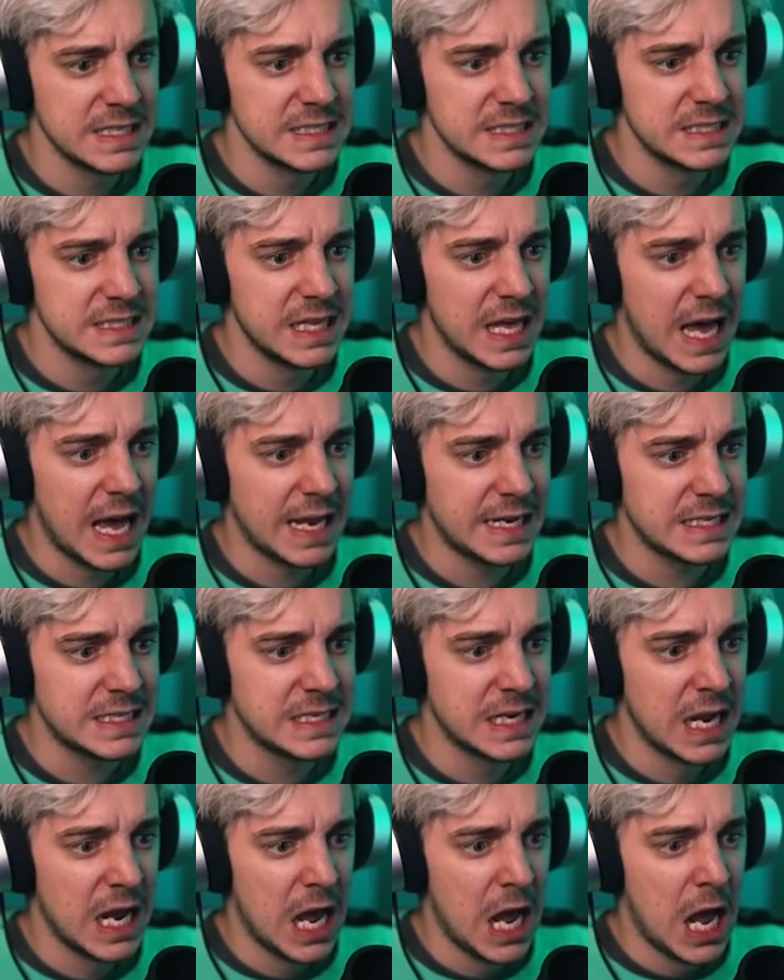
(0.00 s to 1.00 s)
is that?
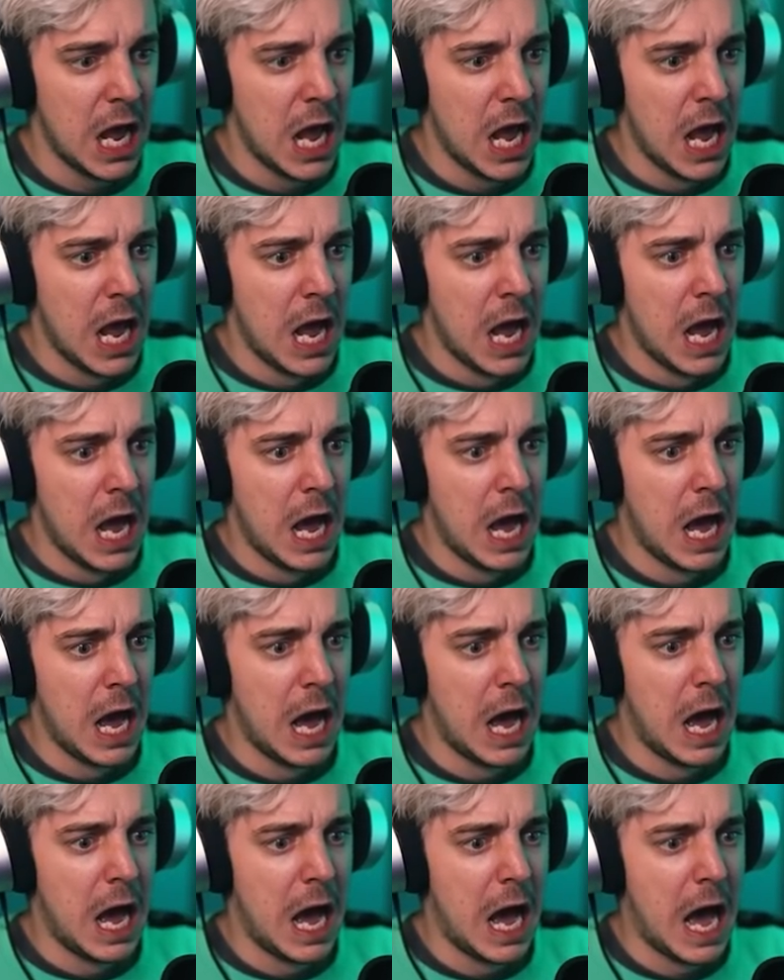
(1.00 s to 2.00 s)

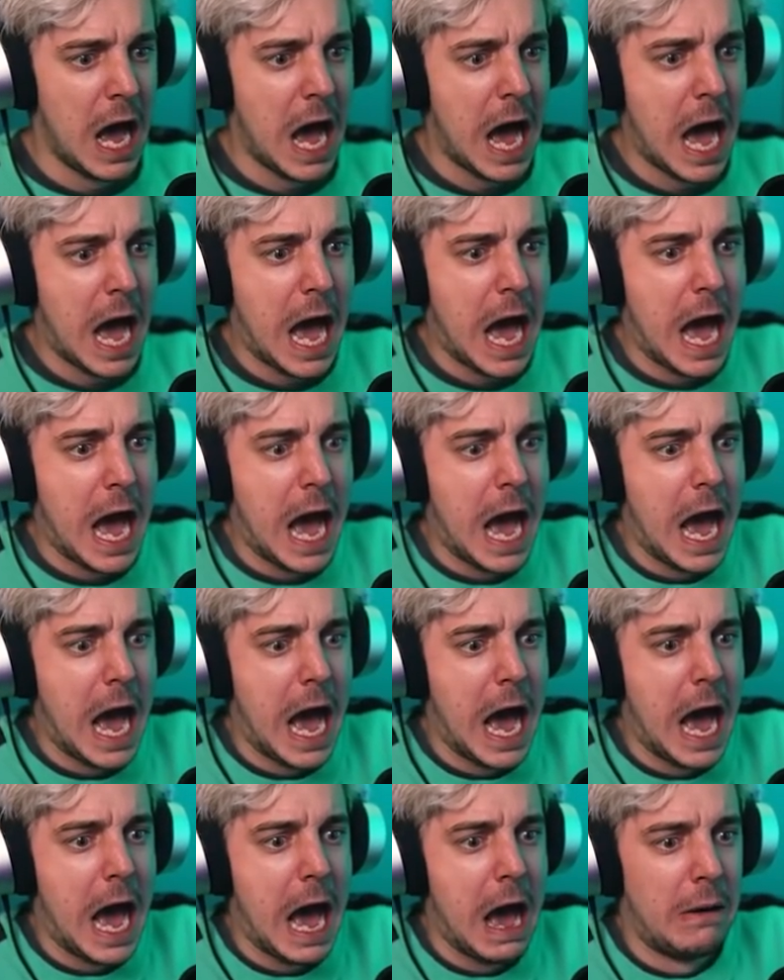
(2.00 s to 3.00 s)

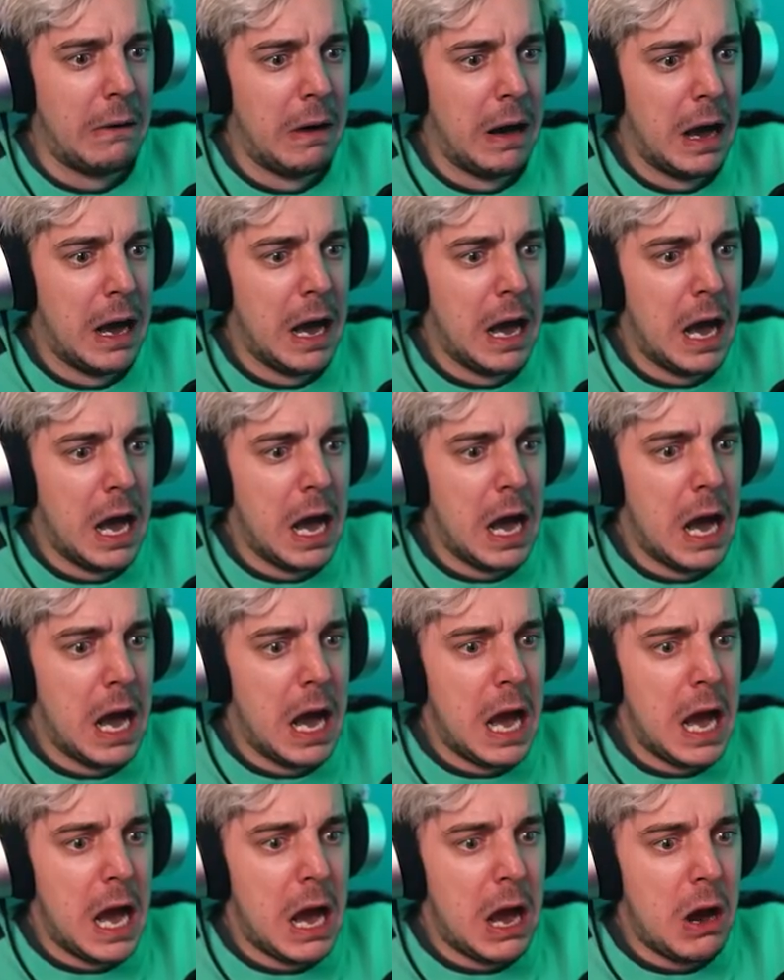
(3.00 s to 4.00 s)
Oh!
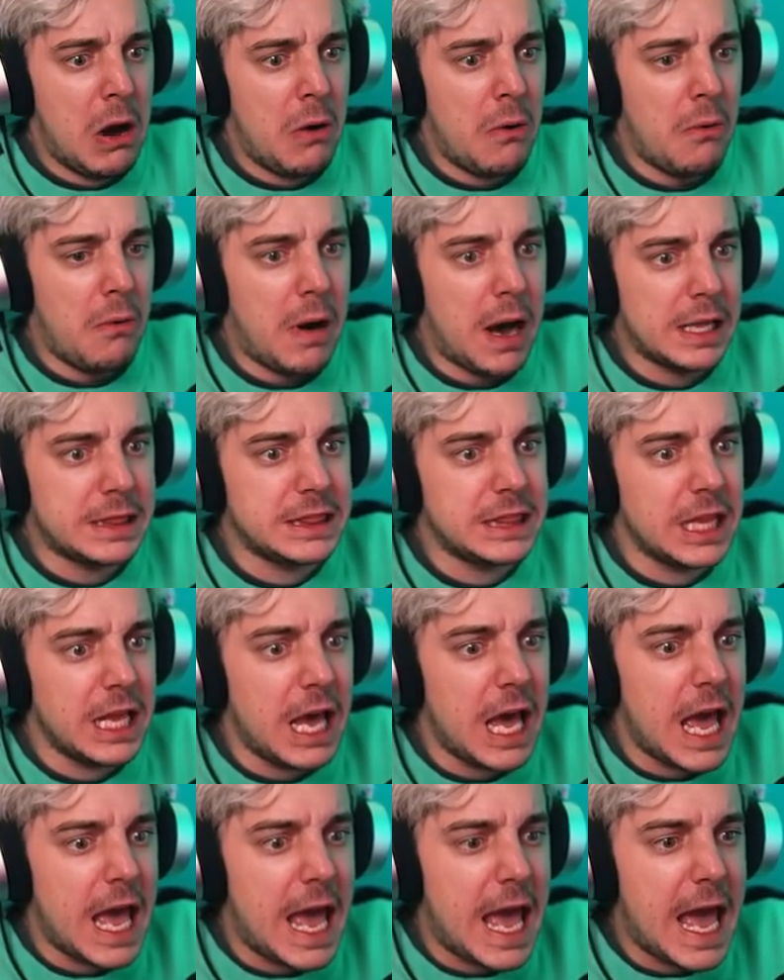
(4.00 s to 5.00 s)
What the
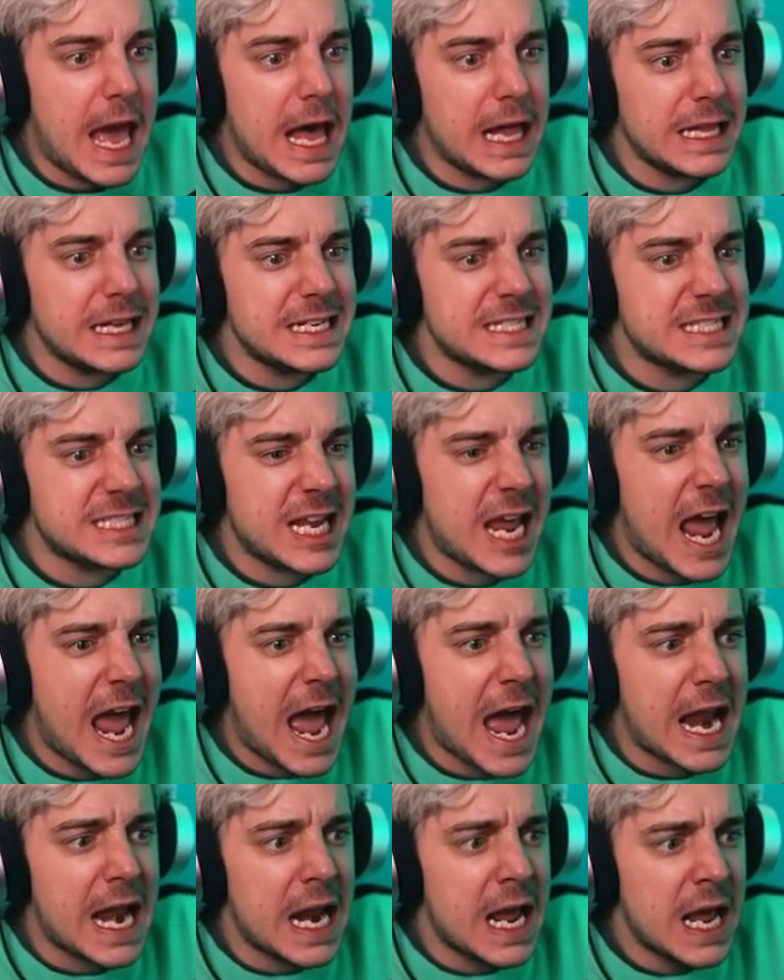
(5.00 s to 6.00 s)
hell is
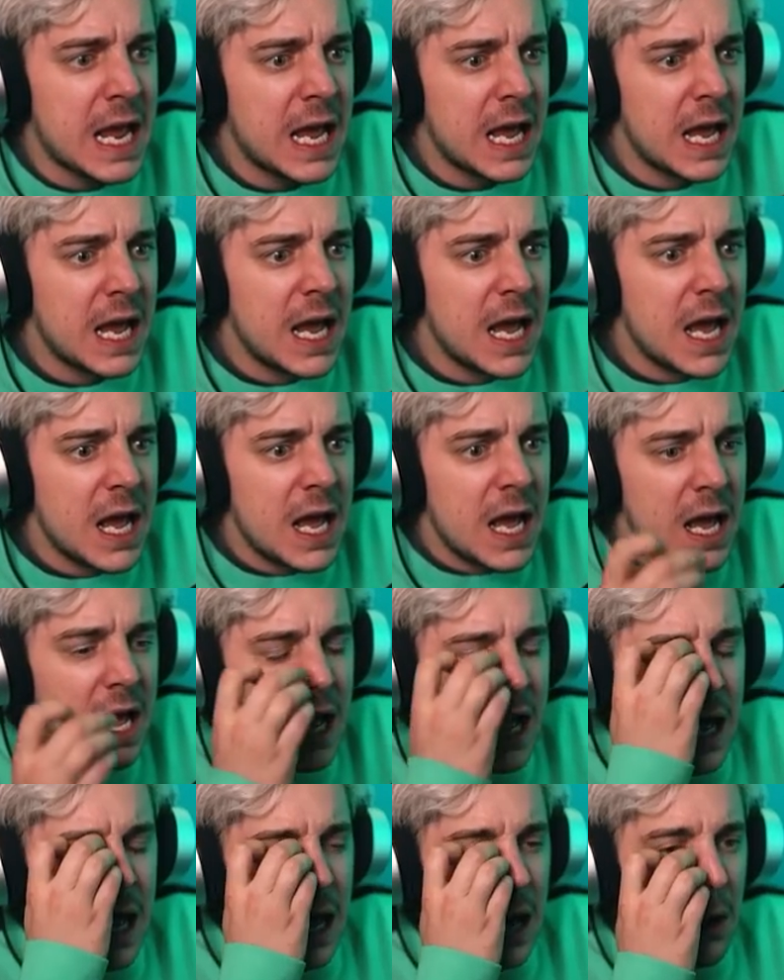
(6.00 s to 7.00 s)

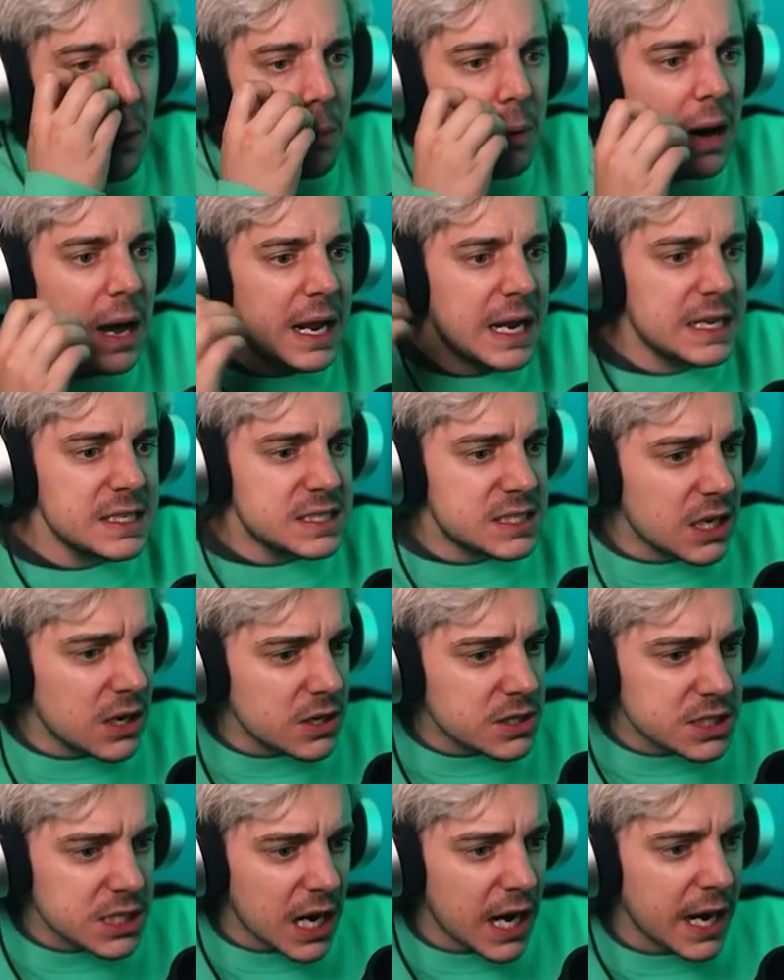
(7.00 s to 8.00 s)
that? Why is there a
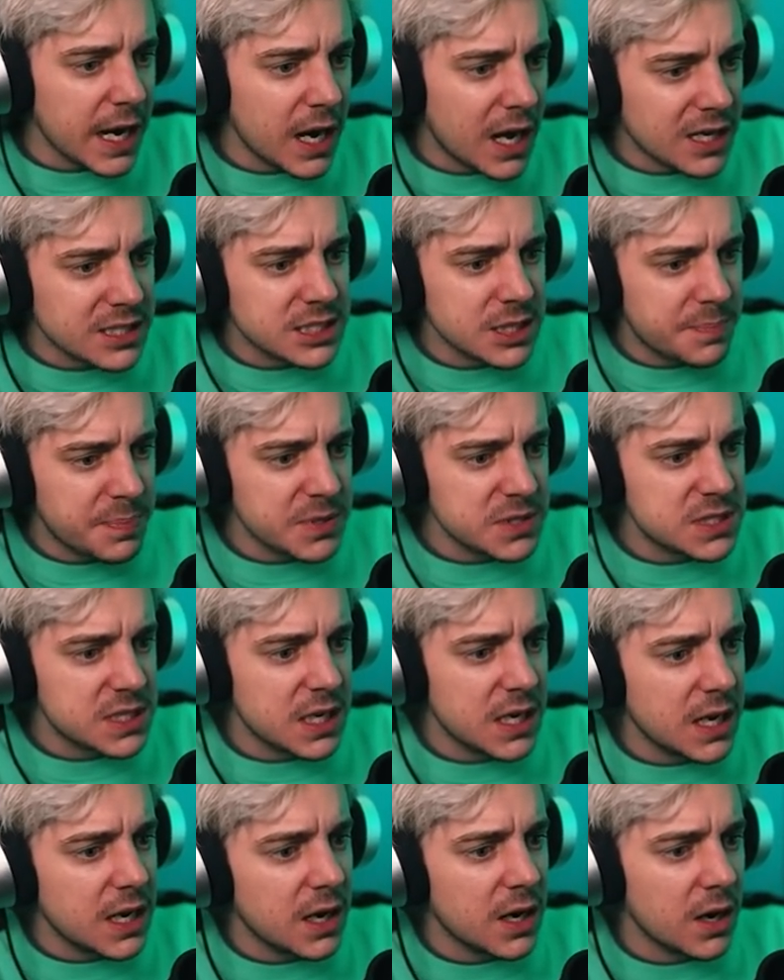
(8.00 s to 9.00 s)
giant octopus in
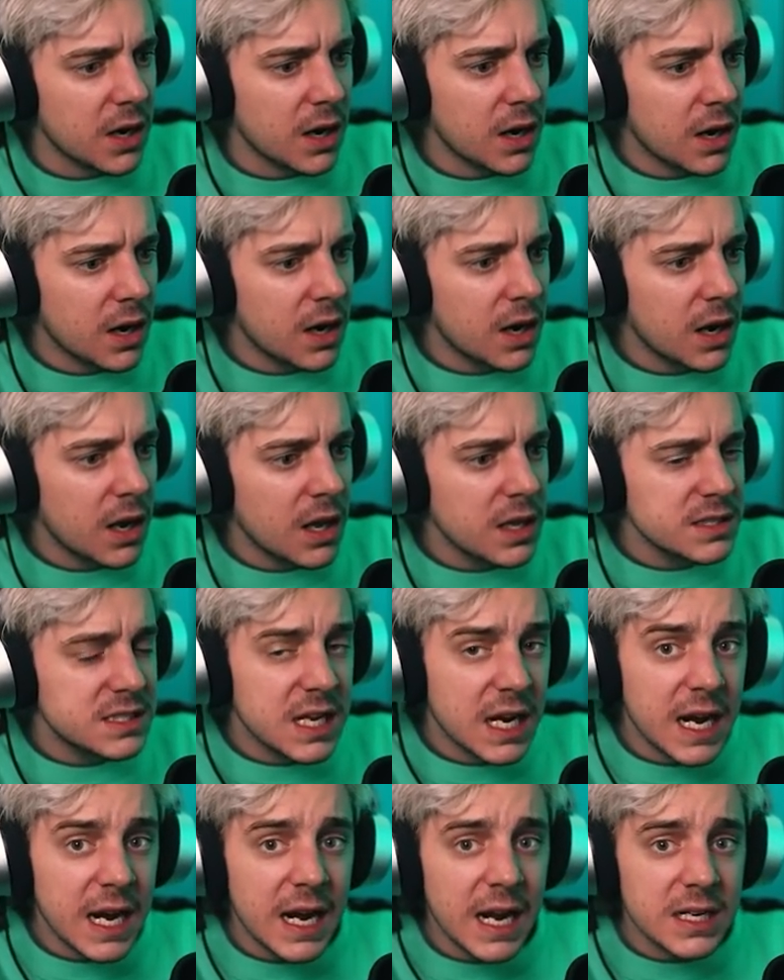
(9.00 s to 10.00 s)
here?
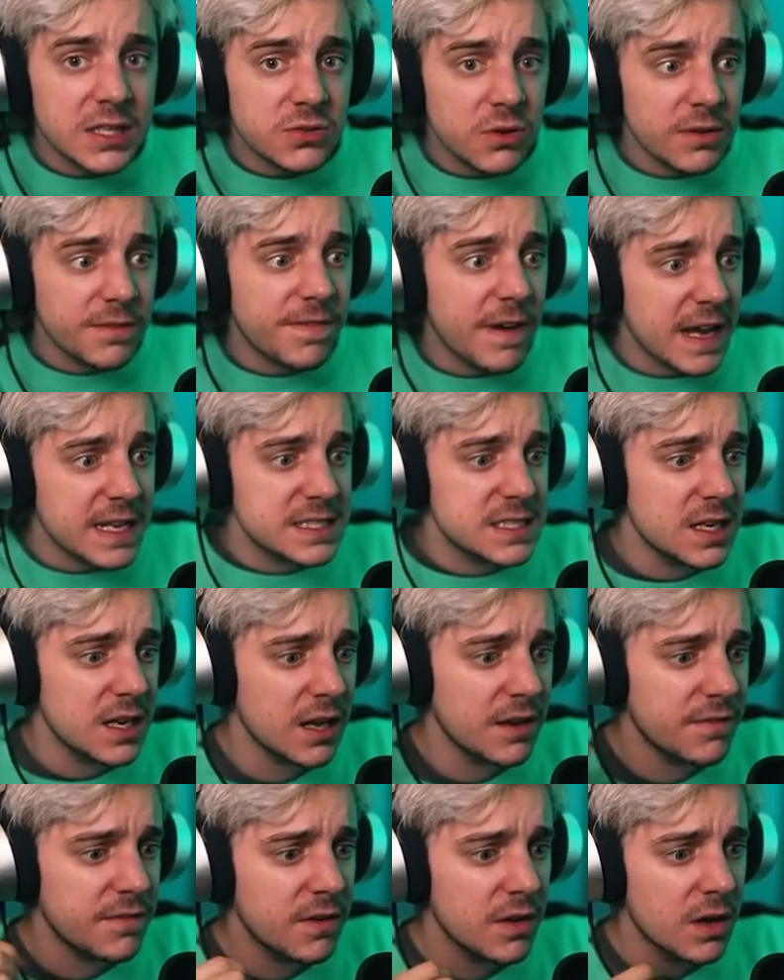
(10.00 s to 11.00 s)
Did I not do it fast
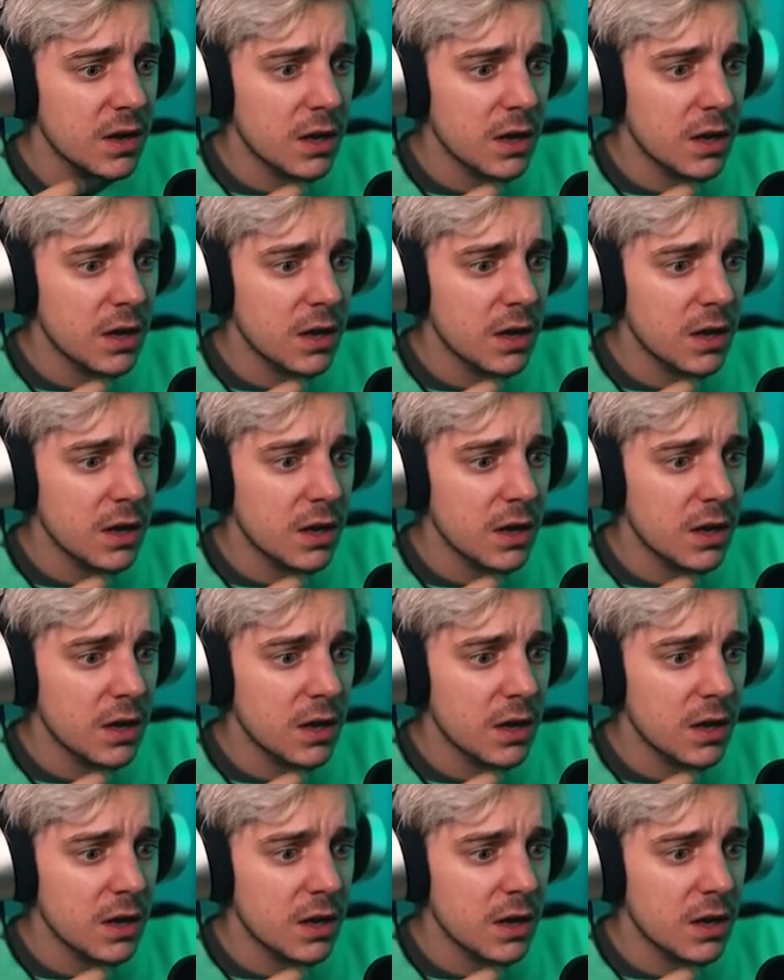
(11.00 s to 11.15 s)
enough?